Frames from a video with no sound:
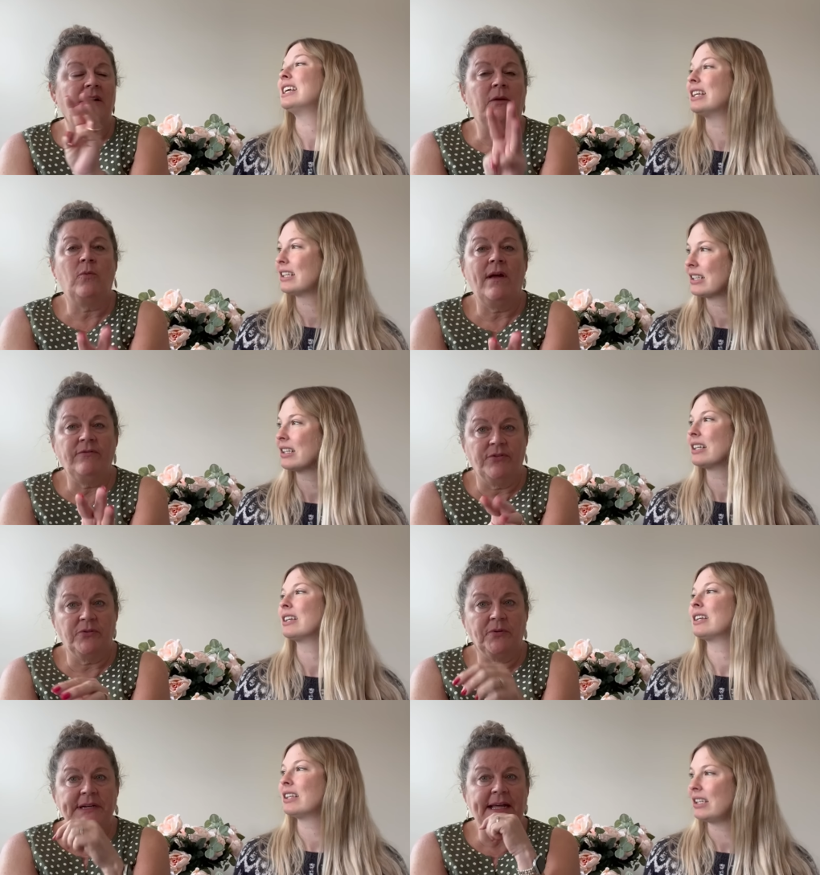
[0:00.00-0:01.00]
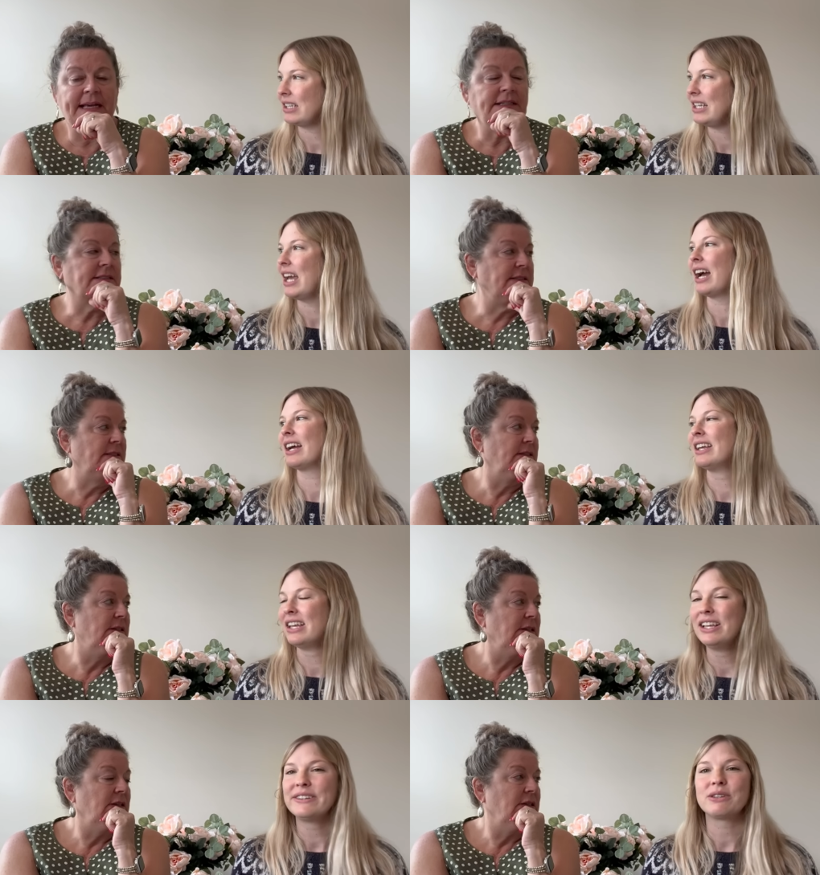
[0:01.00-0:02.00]
Speaker 1: to run for three days. Yeah.
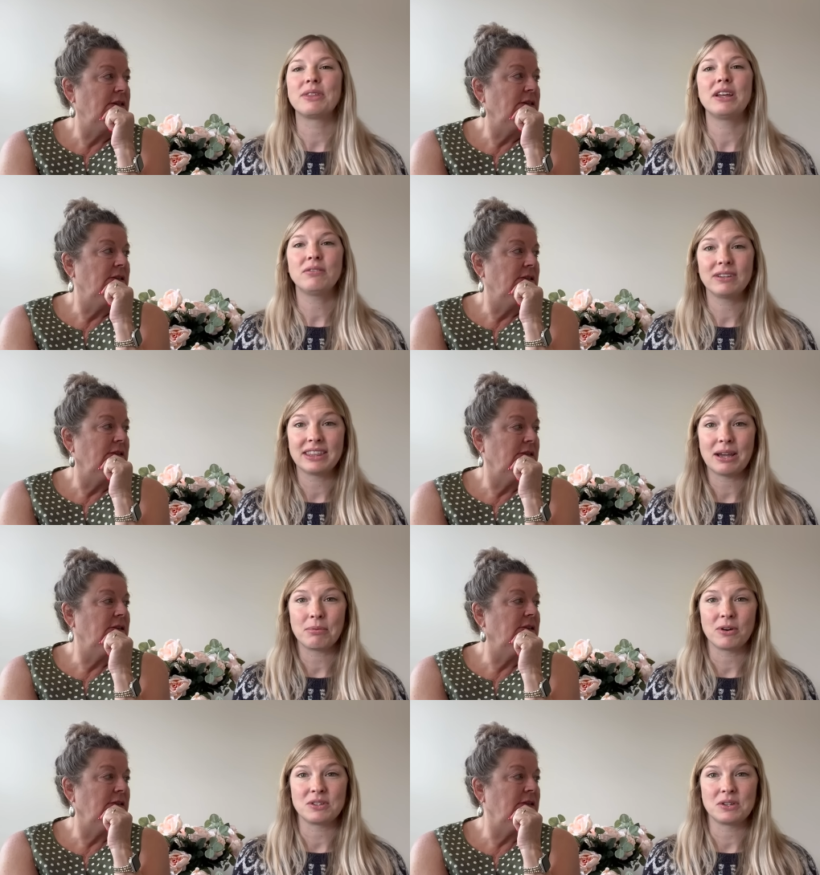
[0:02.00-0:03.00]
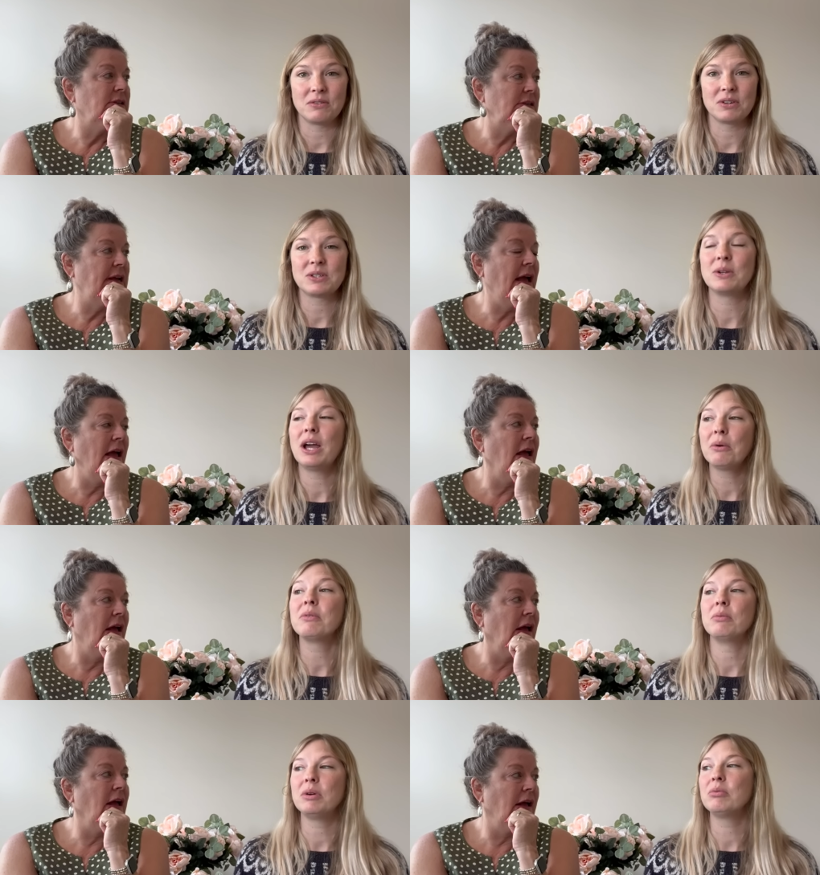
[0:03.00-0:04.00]
So thankfully that part's over. Yeah. So
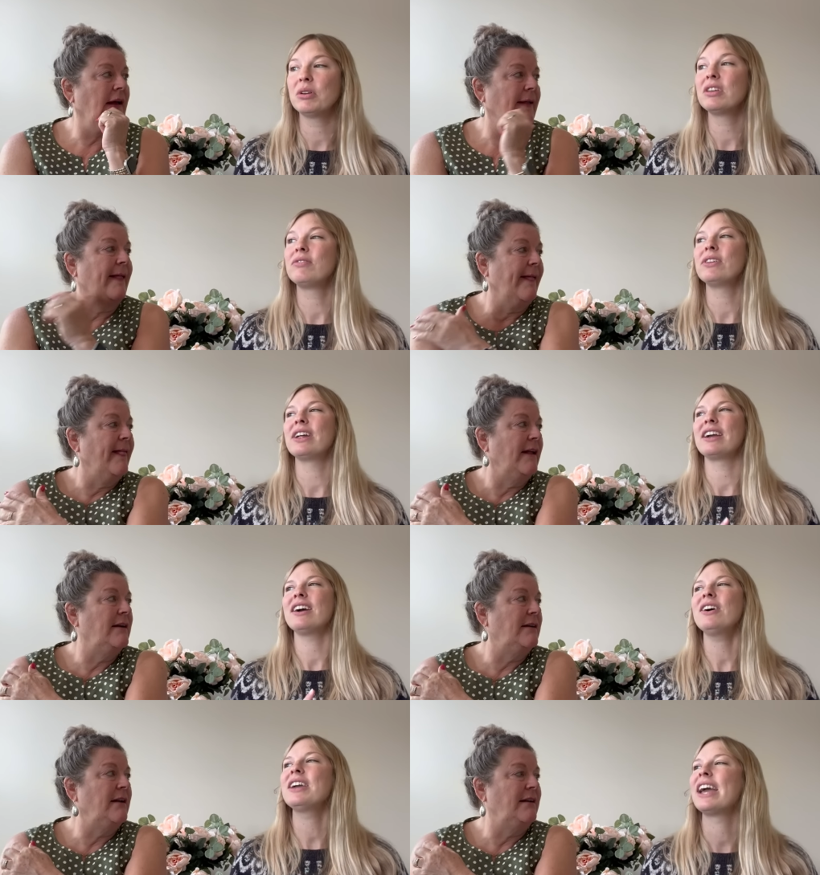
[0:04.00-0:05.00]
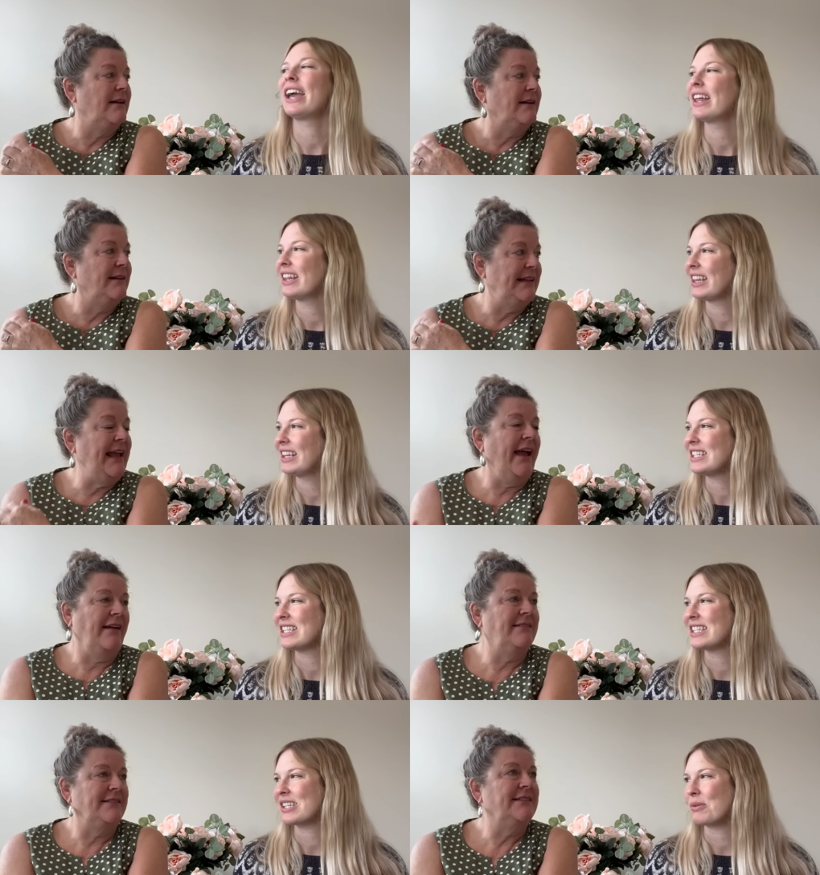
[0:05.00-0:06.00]
now we really feel like, okay, like yeah. this
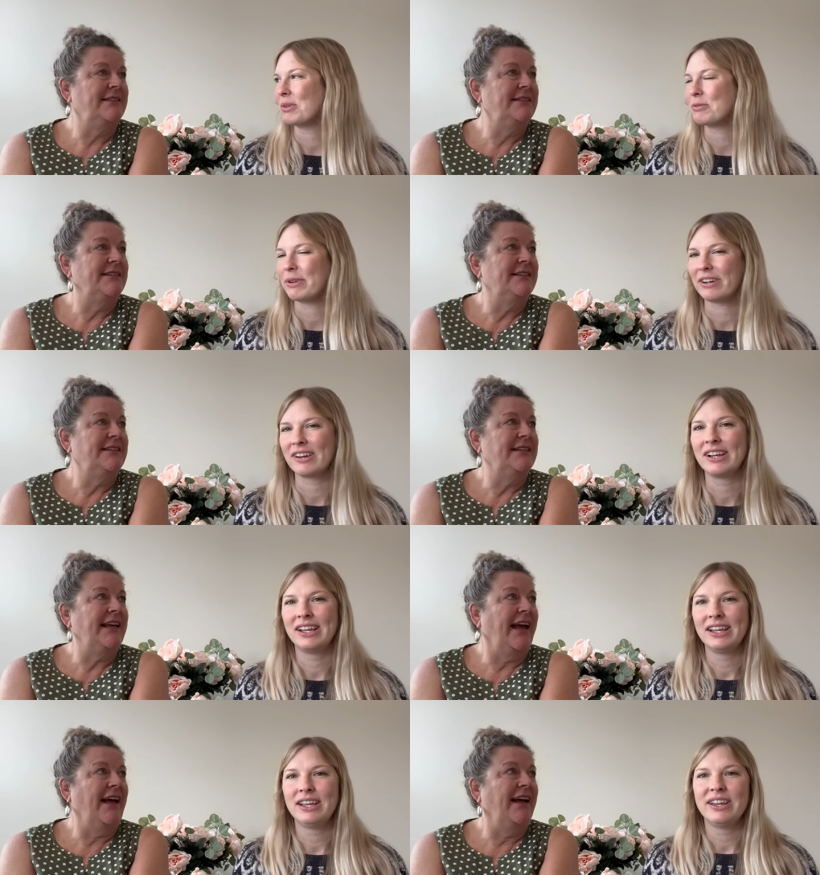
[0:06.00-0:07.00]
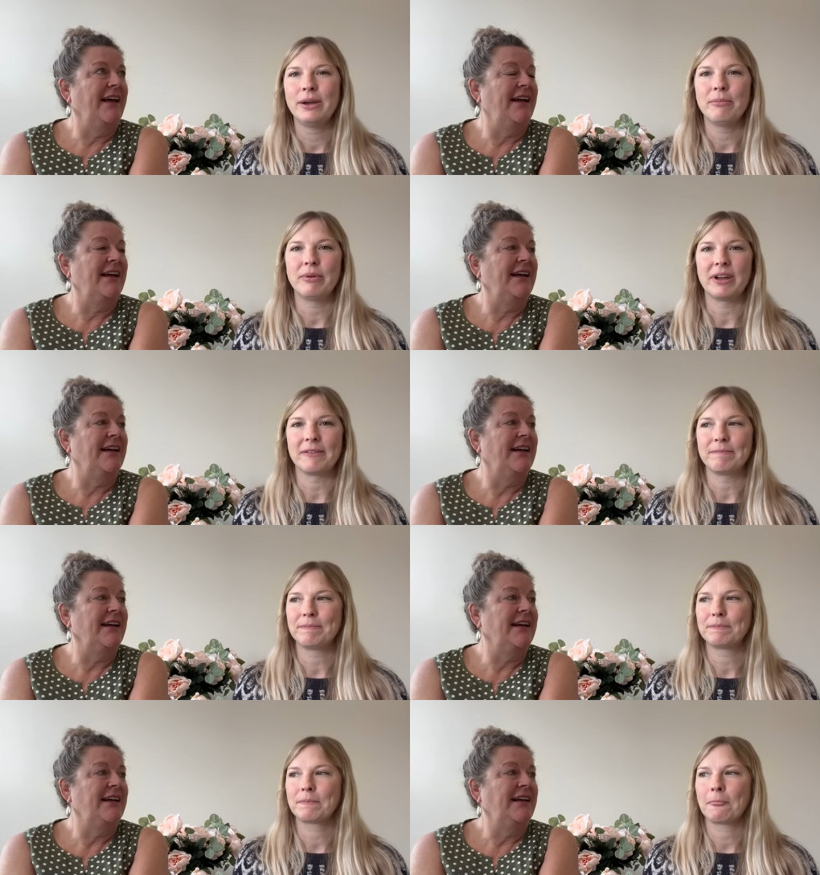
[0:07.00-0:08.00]
is so
Speaker 2: much better. Yeah. But
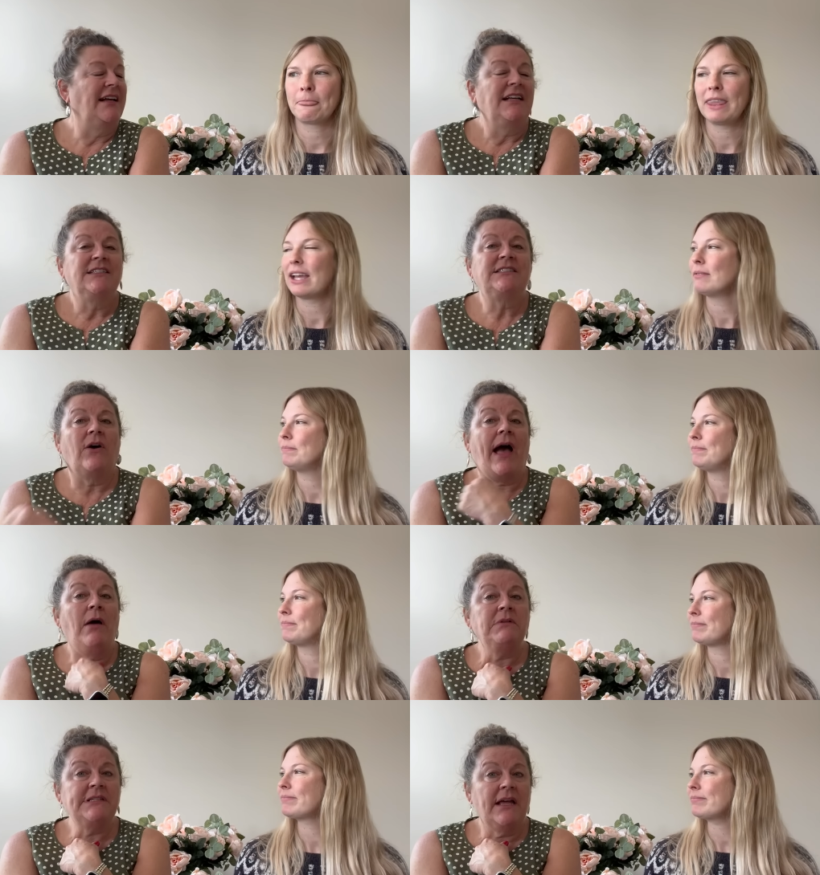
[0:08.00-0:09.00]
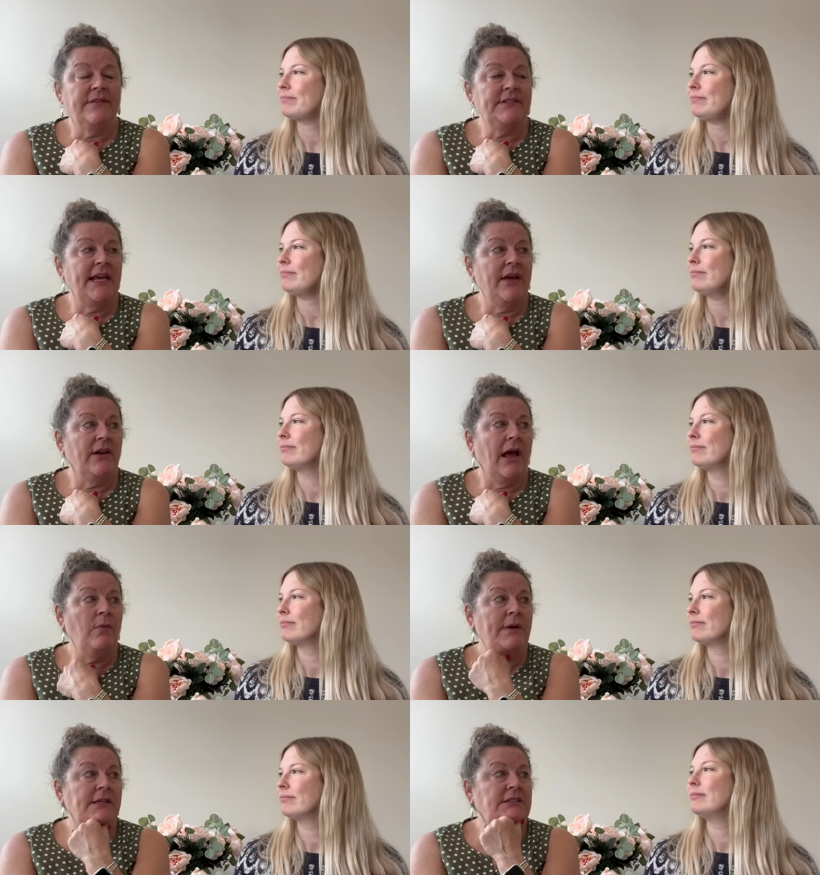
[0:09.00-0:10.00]
yeah. So I was out of town. I
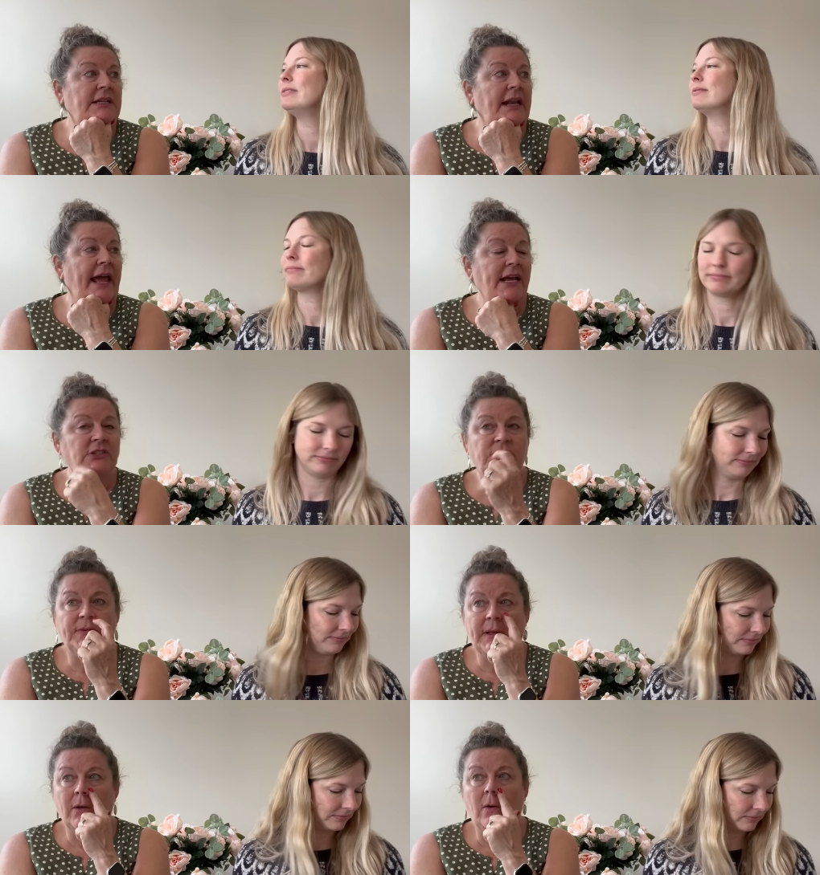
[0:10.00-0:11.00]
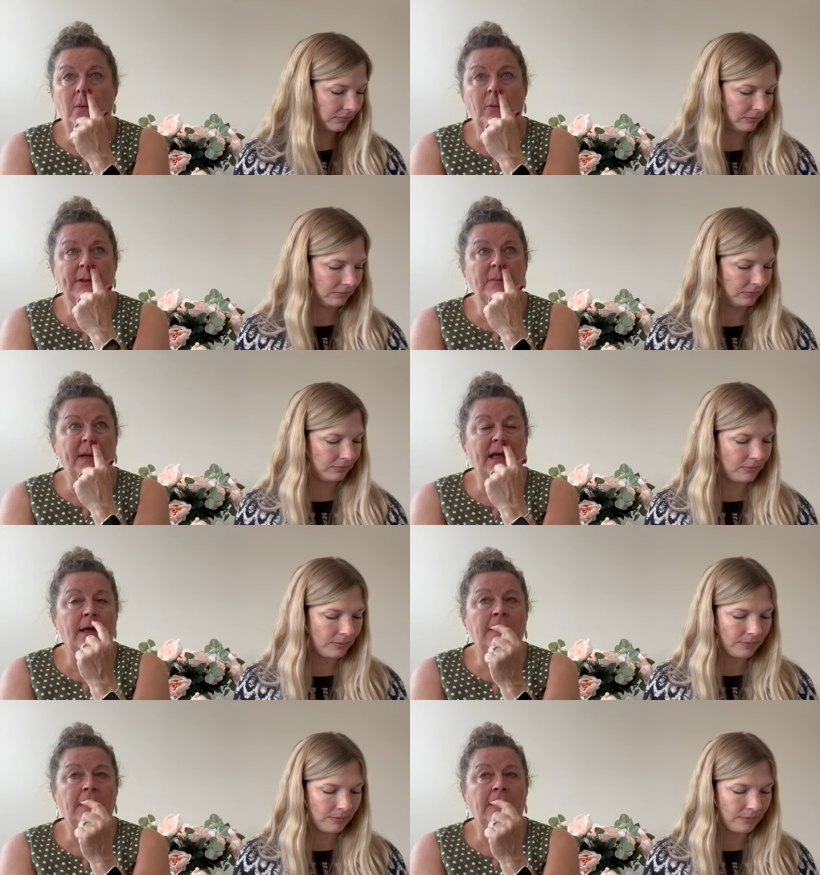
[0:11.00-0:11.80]
went to Nashville with my